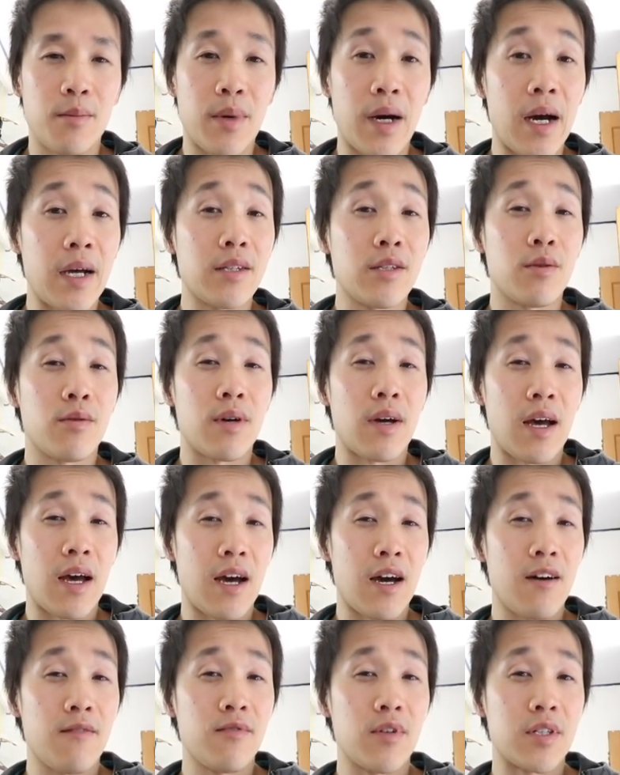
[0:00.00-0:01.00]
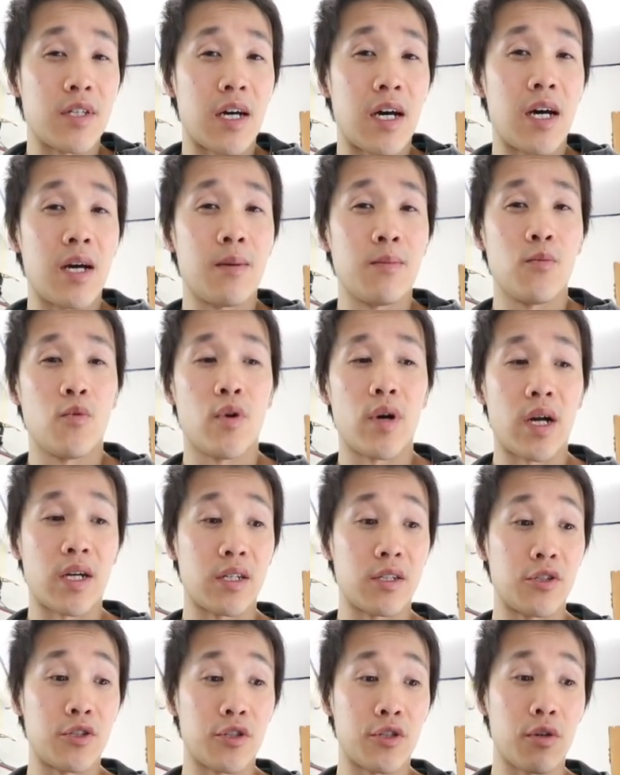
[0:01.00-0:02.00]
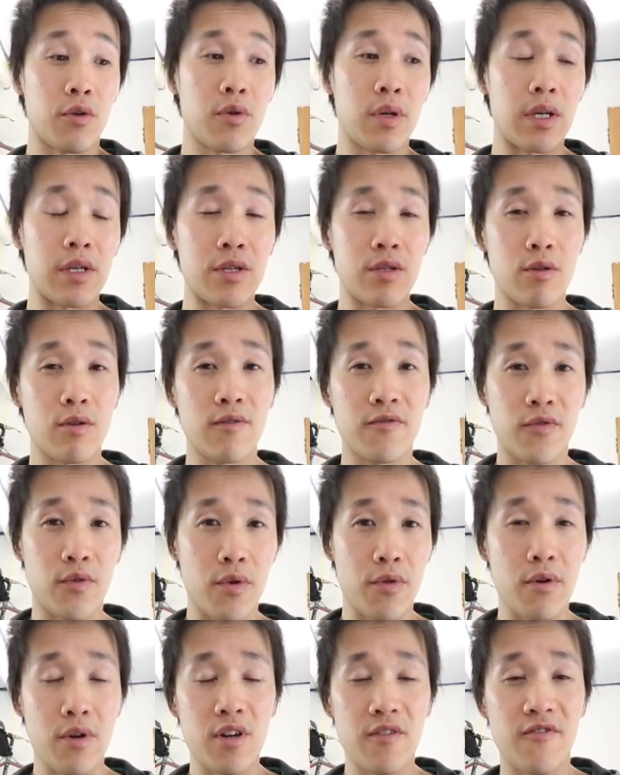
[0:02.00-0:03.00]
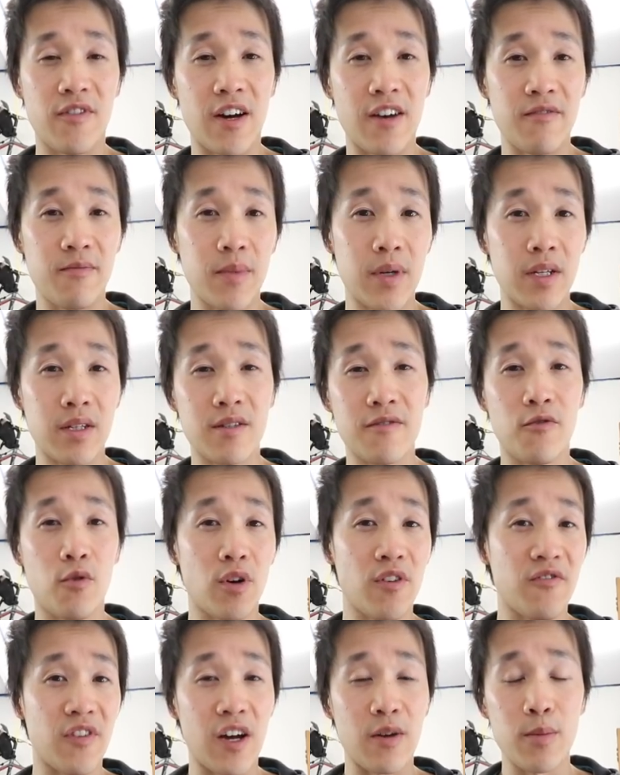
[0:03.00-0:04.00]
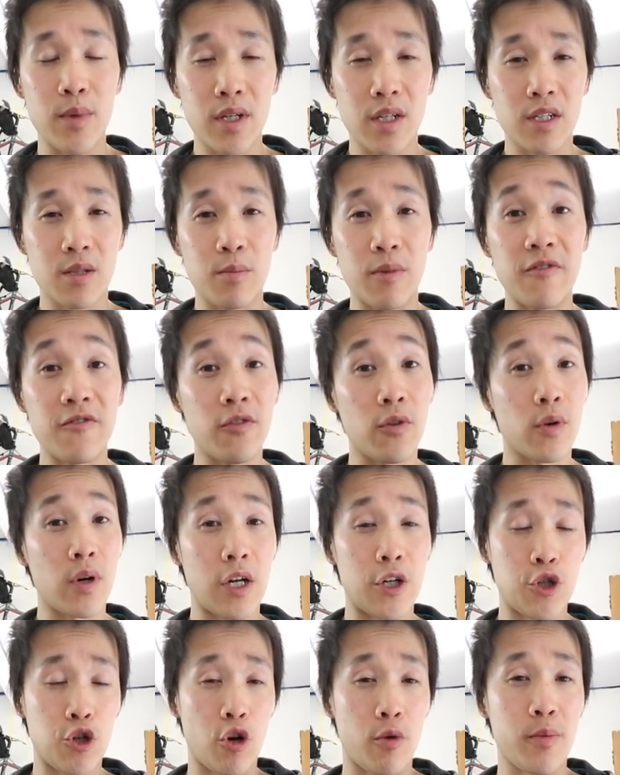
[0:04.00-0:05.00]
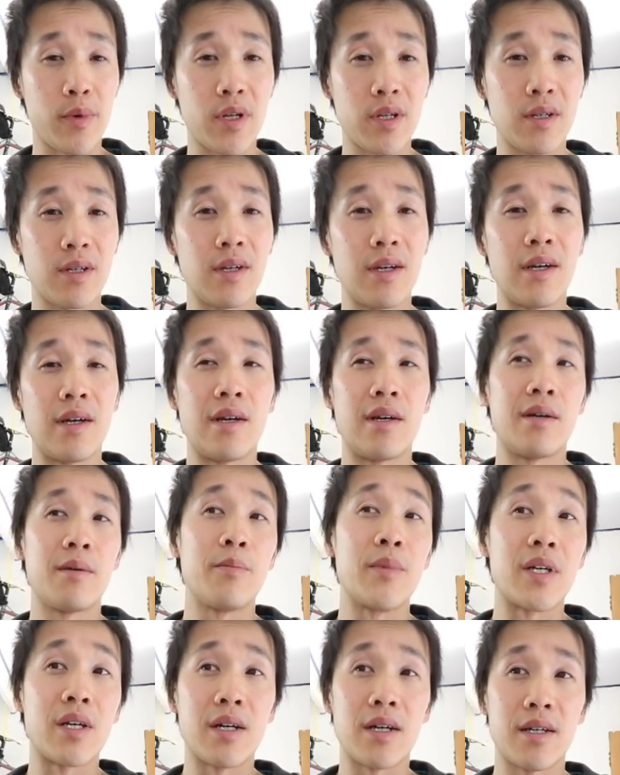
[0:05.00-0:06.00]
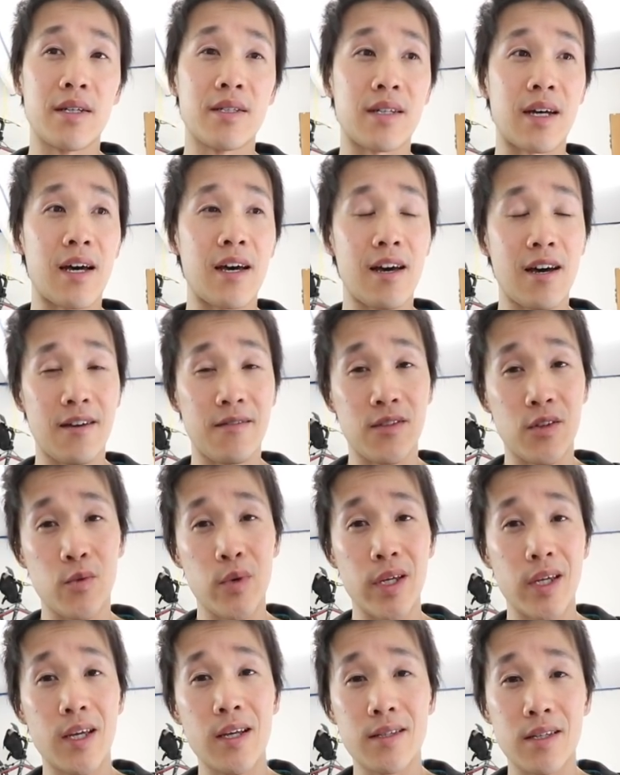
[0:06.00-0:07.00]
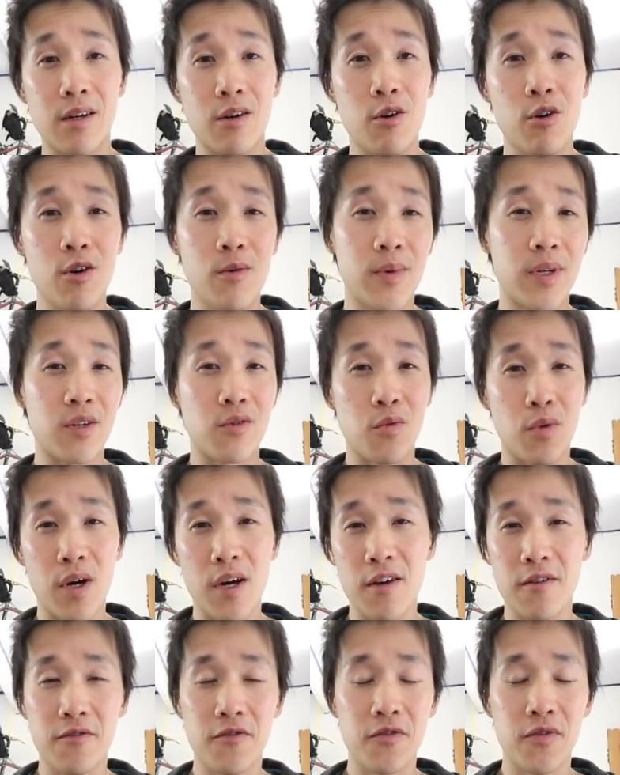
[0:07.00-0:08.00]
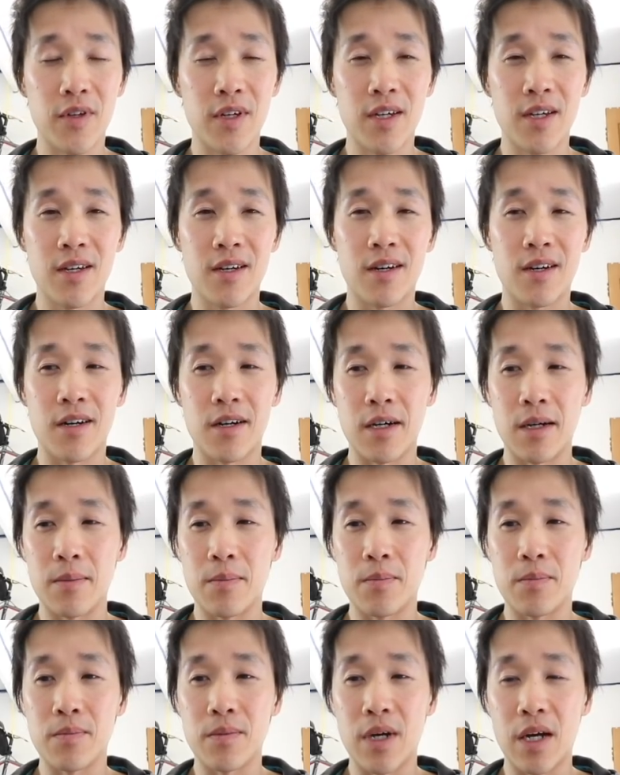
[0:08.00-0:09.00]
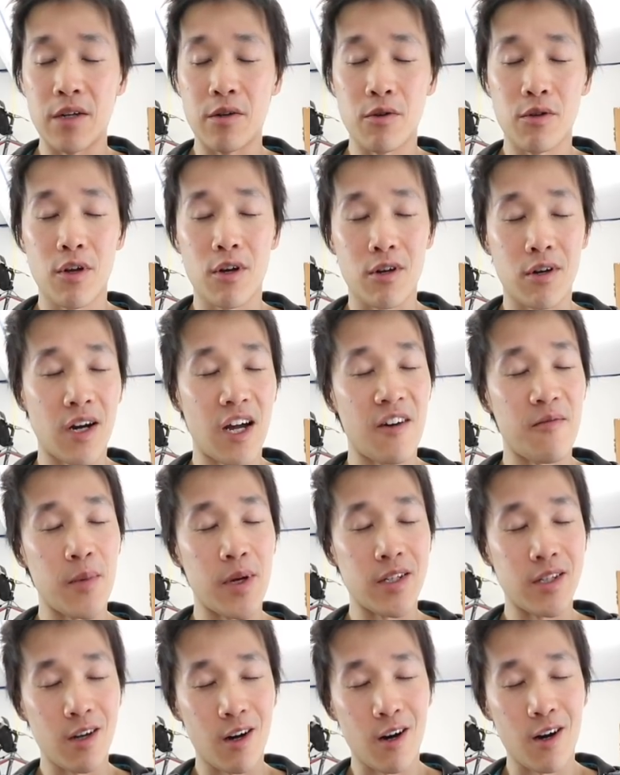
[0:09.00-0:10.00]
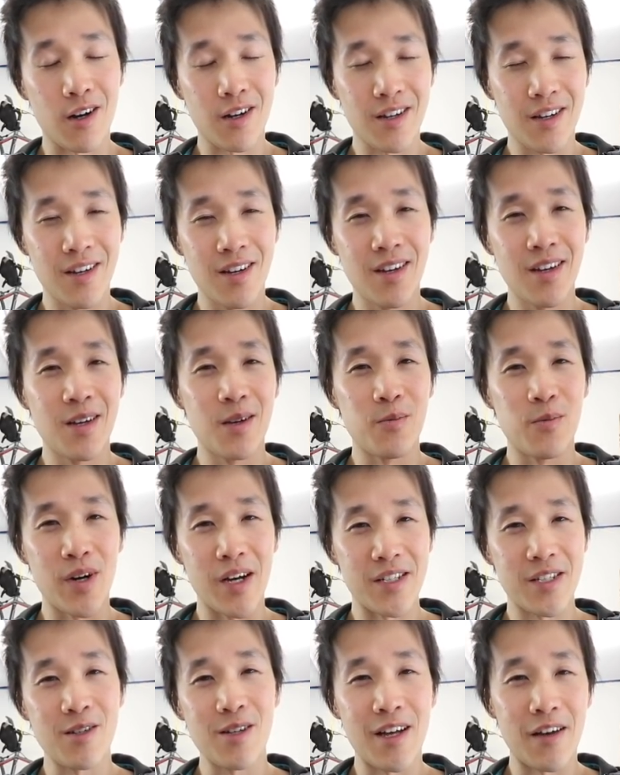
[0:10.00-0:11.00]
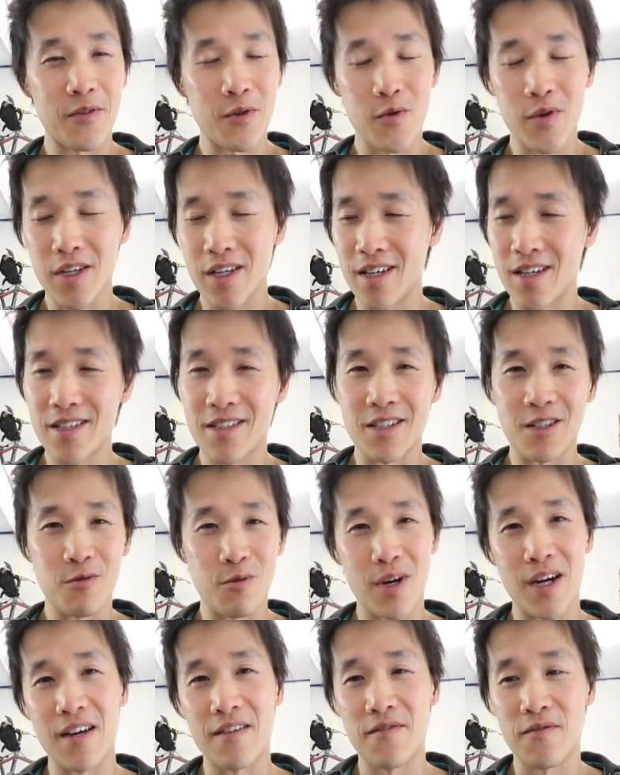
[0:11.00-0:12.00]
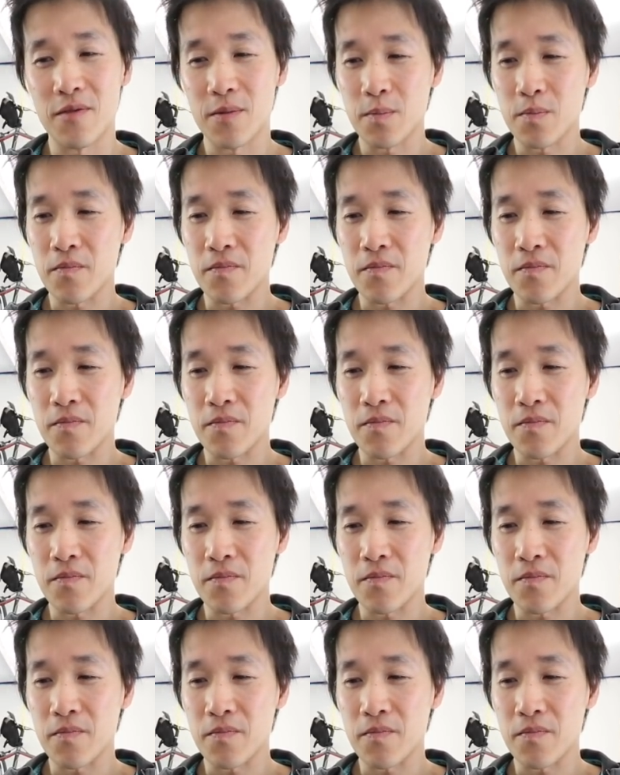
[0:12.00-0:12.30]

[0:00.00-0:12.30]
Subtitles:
I don't have the time where I can soak a stone for 35 minutes, 45 minutes before I sharpen it, because I have 3 kids at home and a wife. I no longer have my dog, but I still have 3 kids and a wife.